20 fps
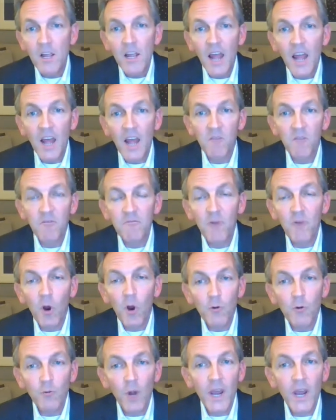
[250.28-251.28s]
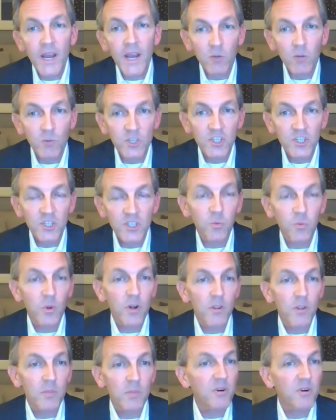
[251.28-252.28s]
and the far right, which is
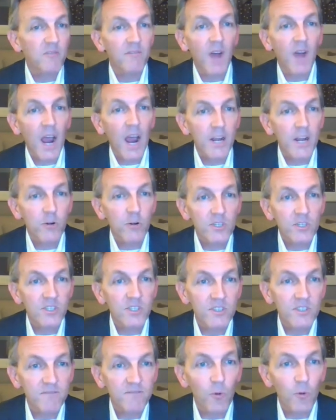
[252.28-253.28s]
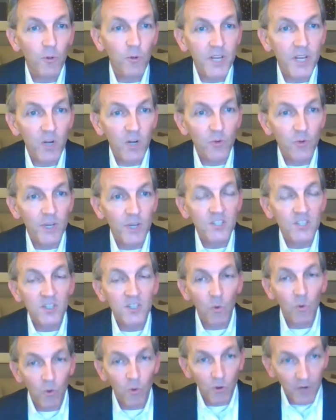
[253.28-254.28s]
where the provider is fully at
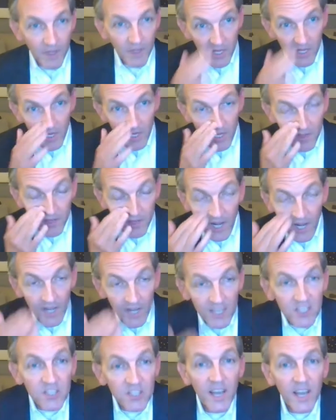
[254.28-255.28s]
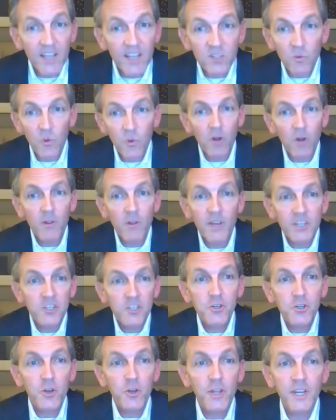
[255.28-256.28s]
risk, or in the United States, where
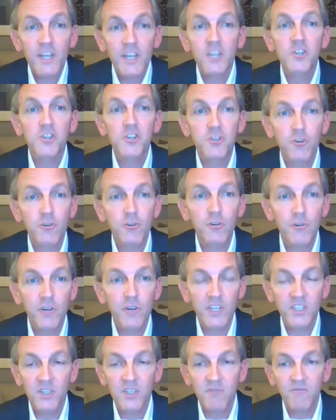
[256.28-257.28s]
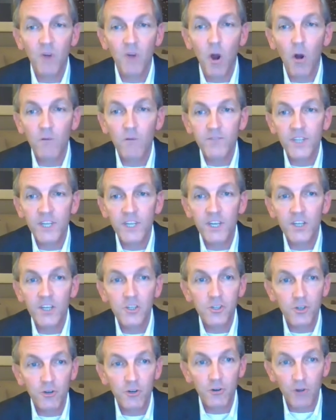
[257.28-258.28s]
an insurer is involved. An
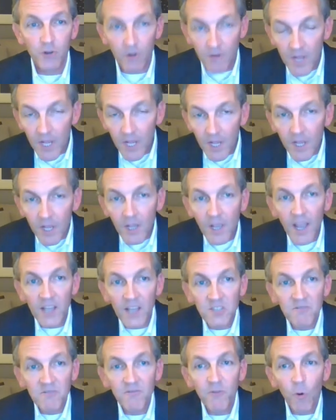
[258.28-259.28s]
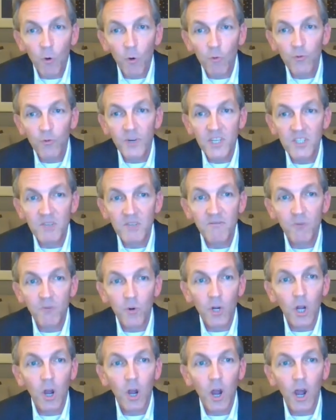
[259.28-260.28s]
insurer has full risk for
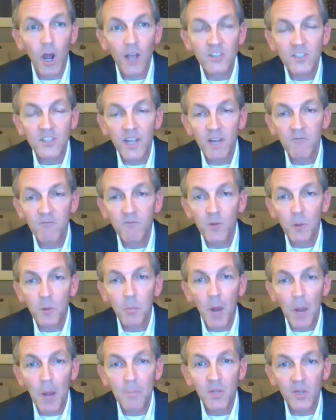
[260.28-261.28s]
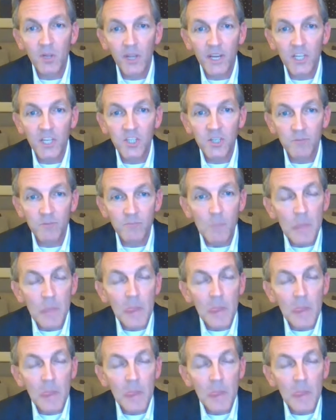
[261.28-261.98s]
cost and for the population.